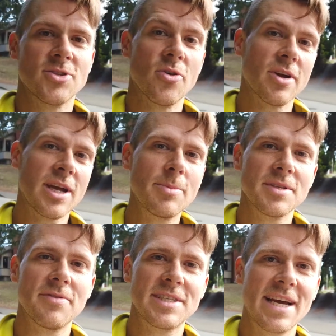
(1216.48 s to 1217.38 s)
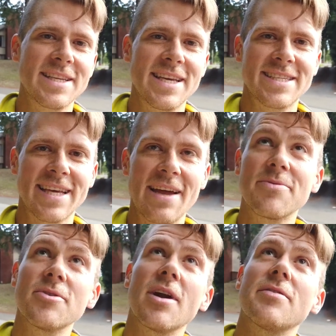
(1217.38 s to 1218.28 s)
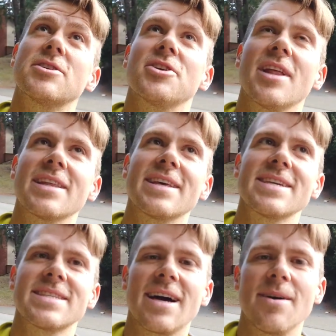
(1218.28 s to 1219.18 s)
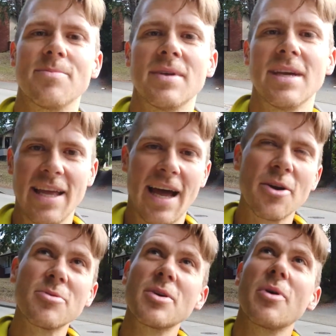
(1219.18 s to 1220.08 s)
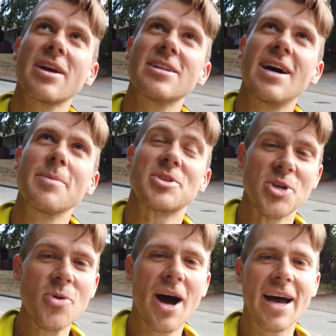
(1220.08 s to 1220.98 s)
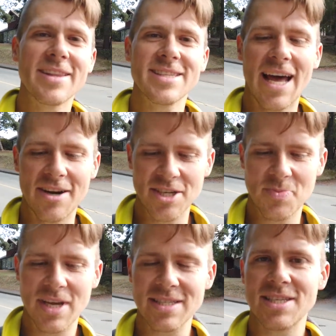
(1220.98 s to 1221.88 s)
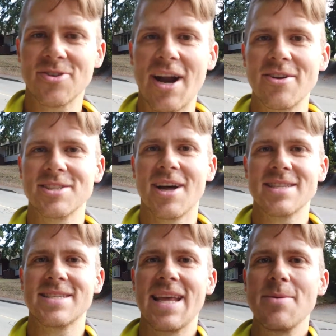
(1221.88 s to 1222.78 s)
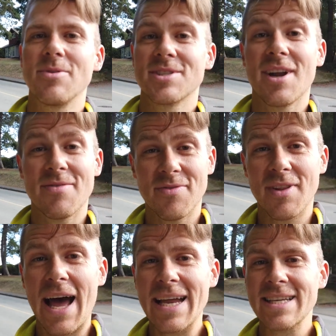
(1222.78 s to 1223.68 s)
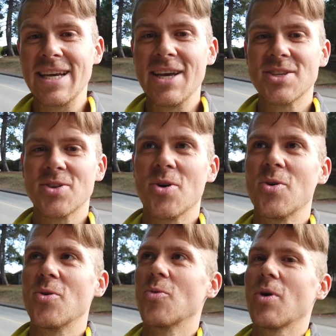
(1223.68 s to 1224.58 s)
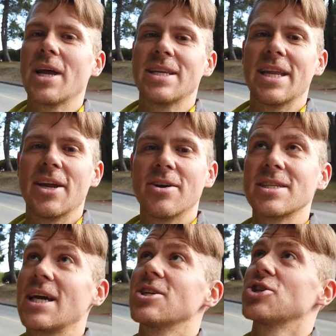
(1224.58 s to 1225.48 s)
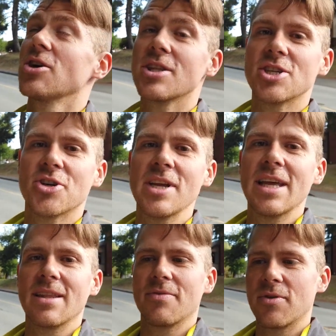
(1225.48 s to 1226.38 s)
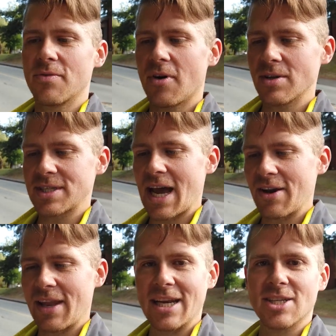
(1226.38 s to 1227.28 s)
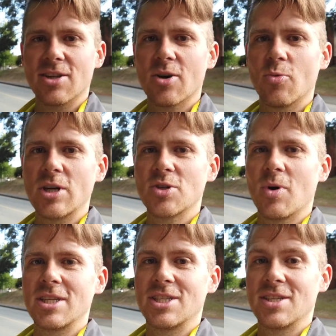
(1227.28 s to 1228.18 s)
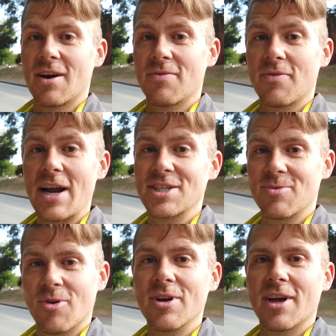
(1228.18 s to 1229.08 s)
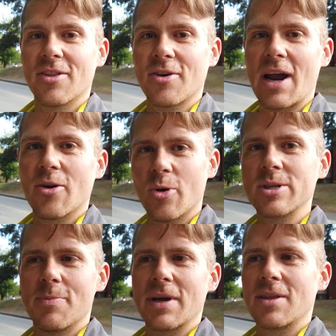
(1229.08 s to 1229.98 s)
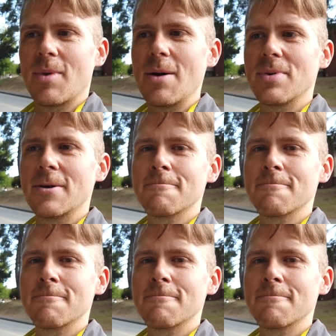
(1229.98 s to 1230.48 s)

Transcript: So there are a couple different techniques to get fruit out of a tree like this. I don't really want to climb too high on this ladder just because this ground is not stable, it's not flat. So what I did here is I shook the tree and the fruit falls down, and I just look which ones are fresh and rolling on the ground and quickly pick them up.